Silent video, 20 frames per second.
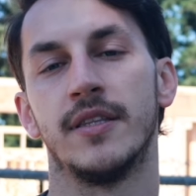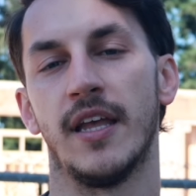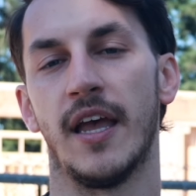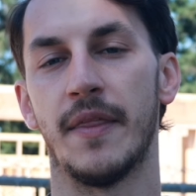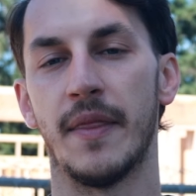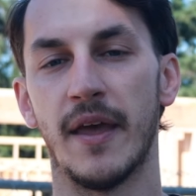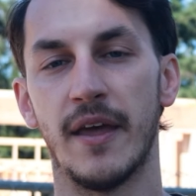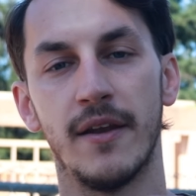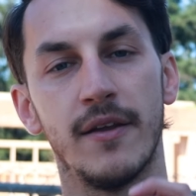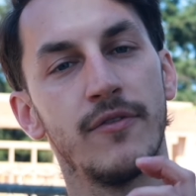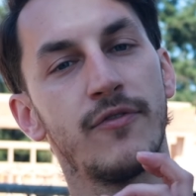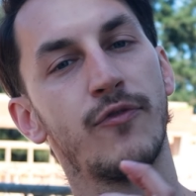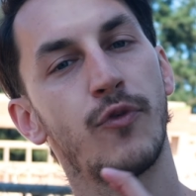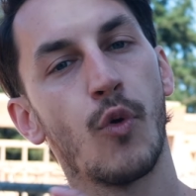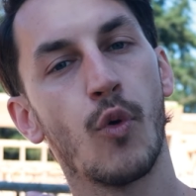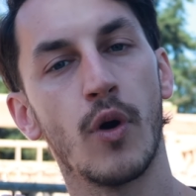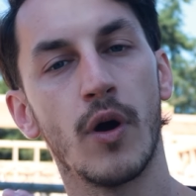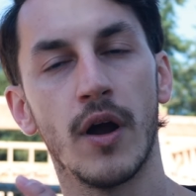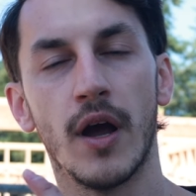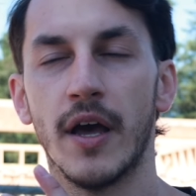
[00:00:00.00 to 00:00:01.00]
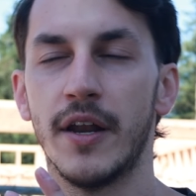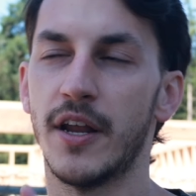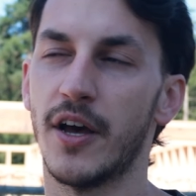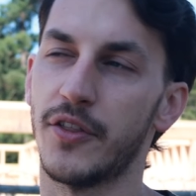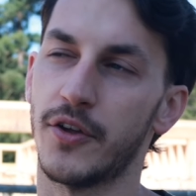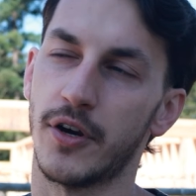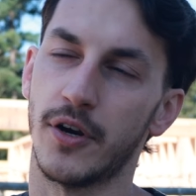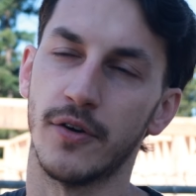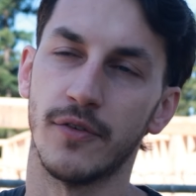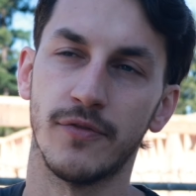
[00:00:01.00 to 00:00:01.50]
And then
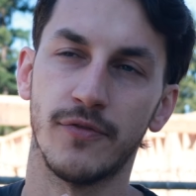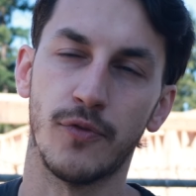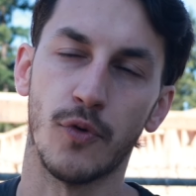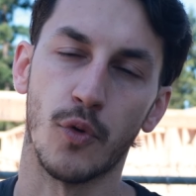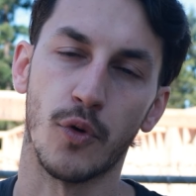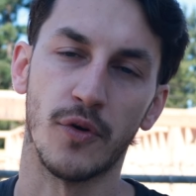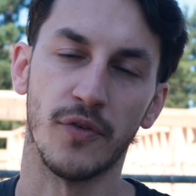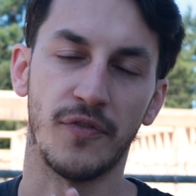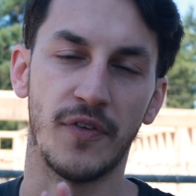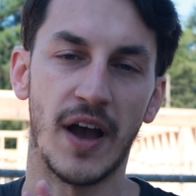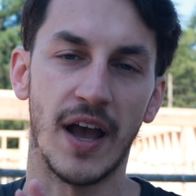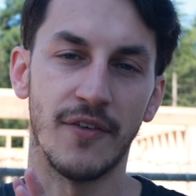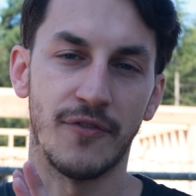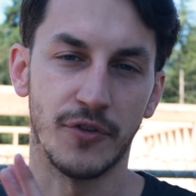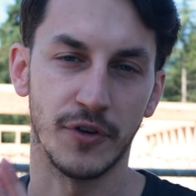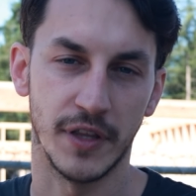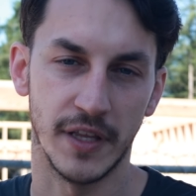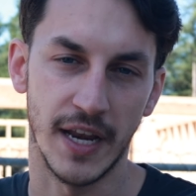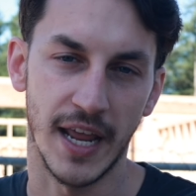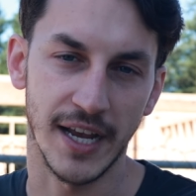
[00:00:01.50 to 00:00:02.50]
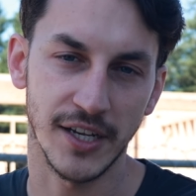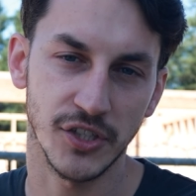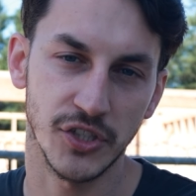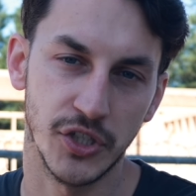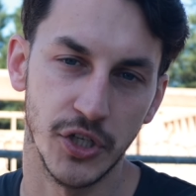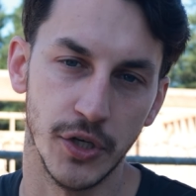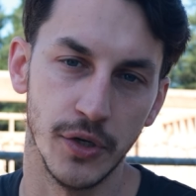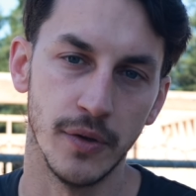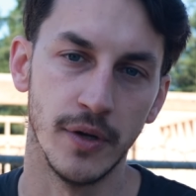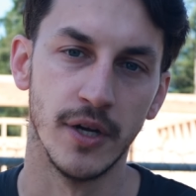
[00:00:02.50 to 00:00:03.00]
another 4 to 5 for the
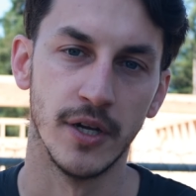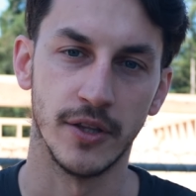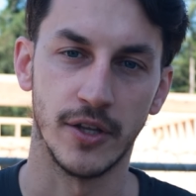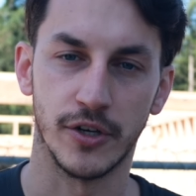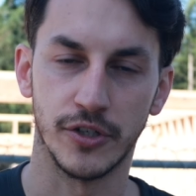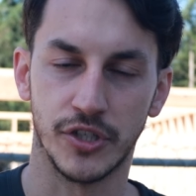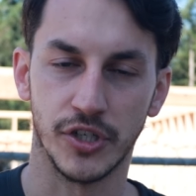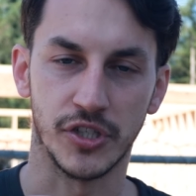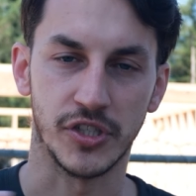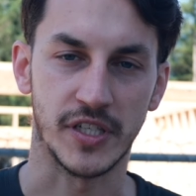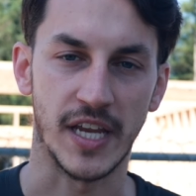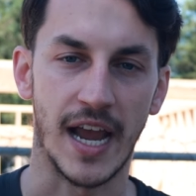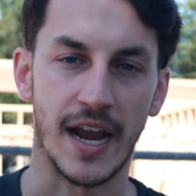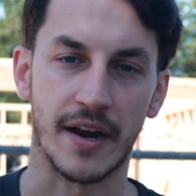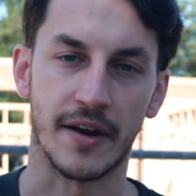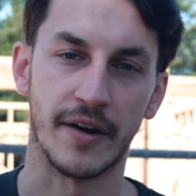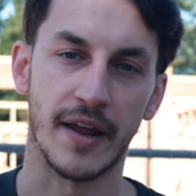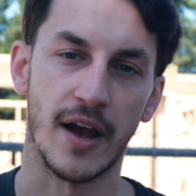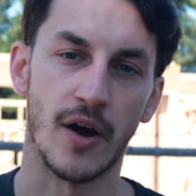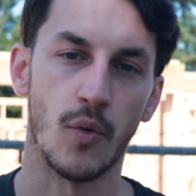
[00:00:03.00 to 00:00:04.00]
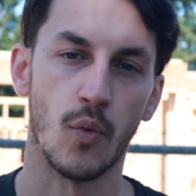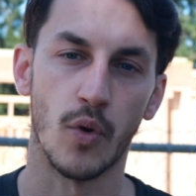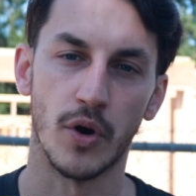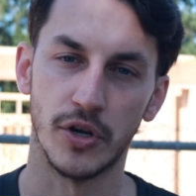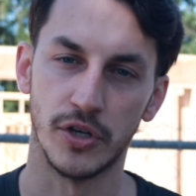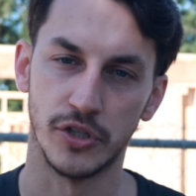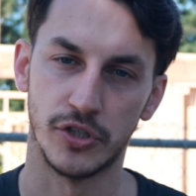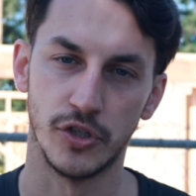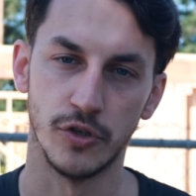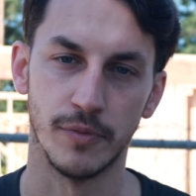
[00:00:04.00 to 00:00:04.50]
next 2. They're just staggered out
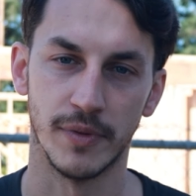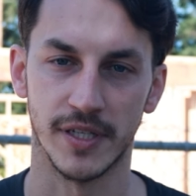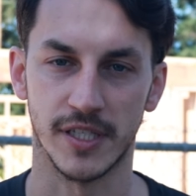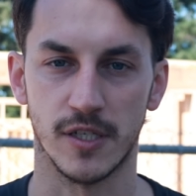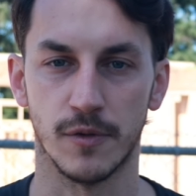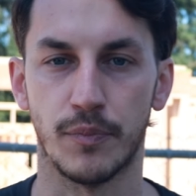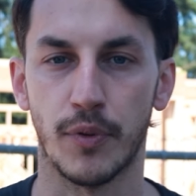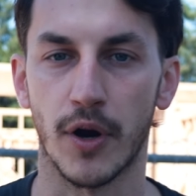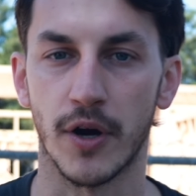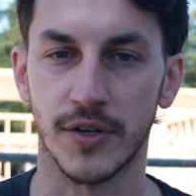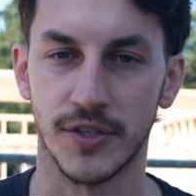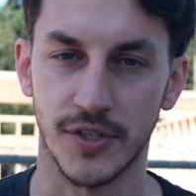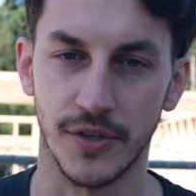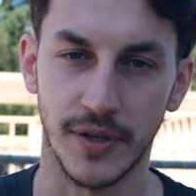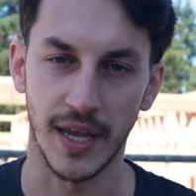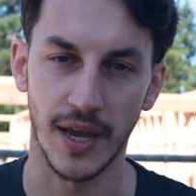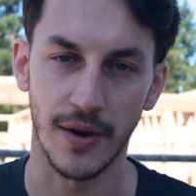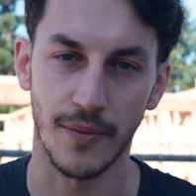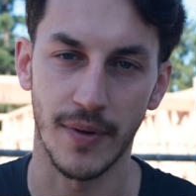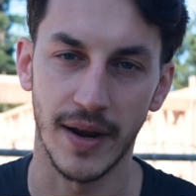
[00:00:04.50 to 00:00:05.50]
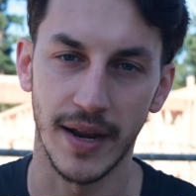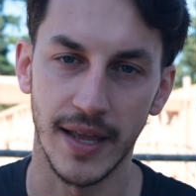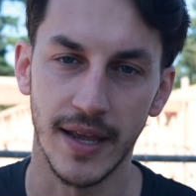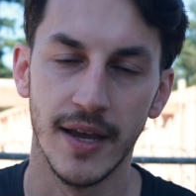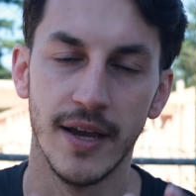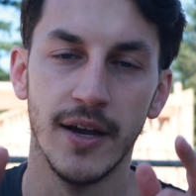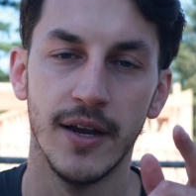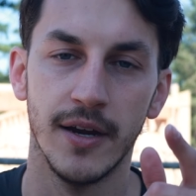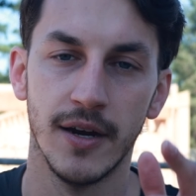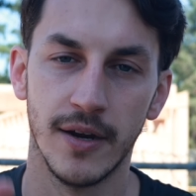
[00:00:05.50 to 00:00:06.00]
1 to 2 months apart. get
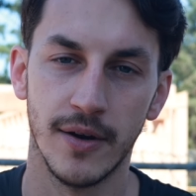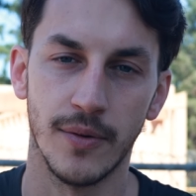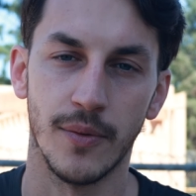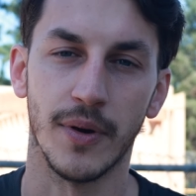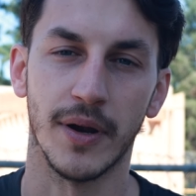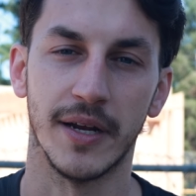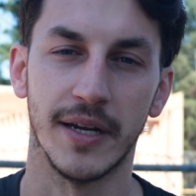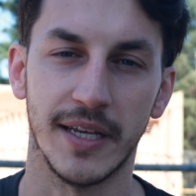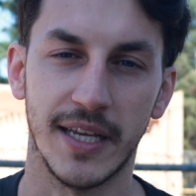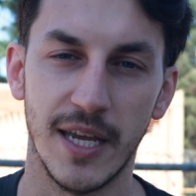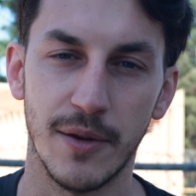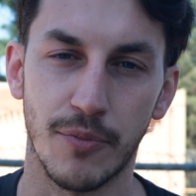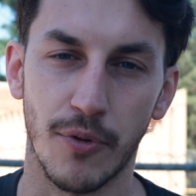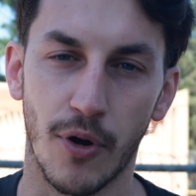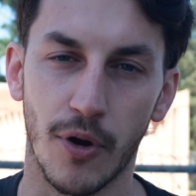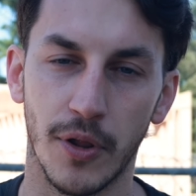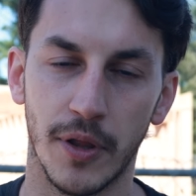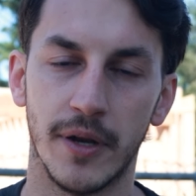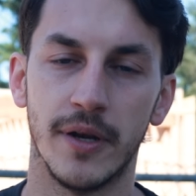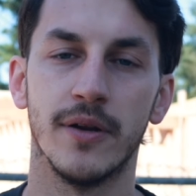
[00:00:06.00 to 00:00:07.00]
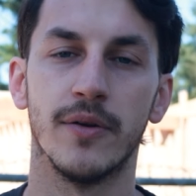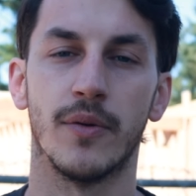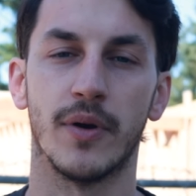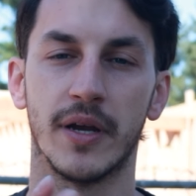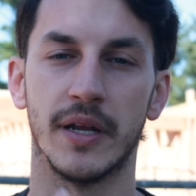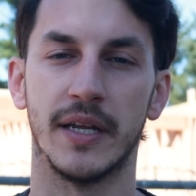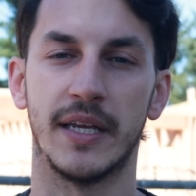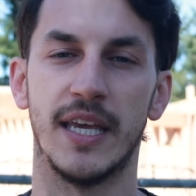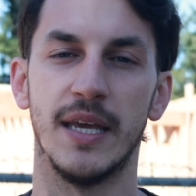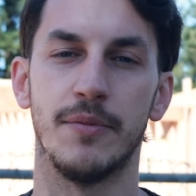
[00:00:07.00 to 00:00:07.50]
ready. We're gonna keep rolling.
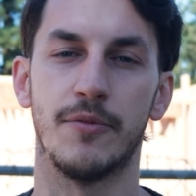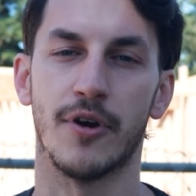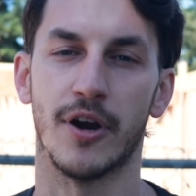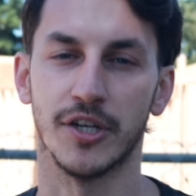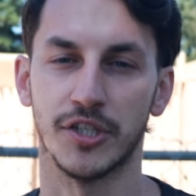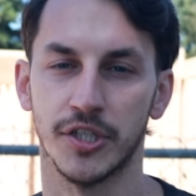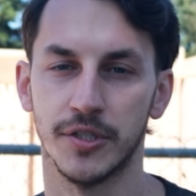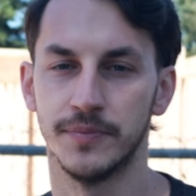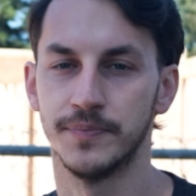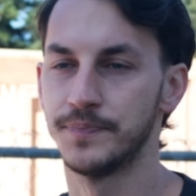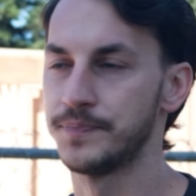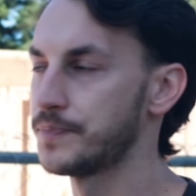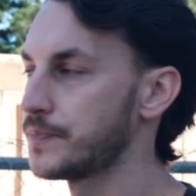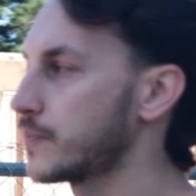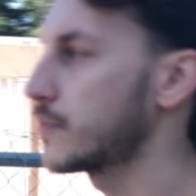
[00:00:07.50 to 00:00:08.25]
We're gonna keep crushing.